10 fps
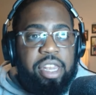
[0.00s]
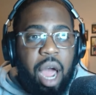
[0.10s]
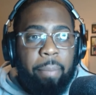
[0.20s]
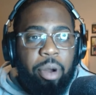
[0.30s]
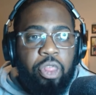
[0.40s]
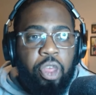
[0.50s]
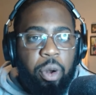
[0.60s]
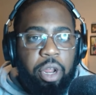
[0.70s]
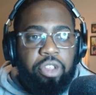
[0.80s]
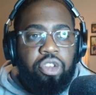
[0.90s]
number
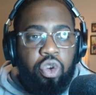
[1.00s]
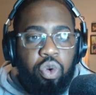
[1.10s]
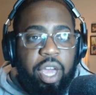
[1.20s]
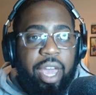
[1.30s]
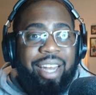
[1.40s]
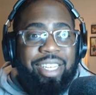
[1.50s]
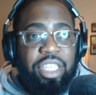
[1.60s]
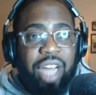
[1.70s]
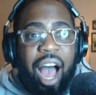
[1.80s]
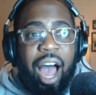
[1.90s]
32 can
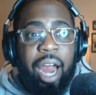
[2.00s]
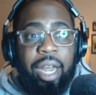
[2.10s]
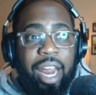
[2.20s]
shine.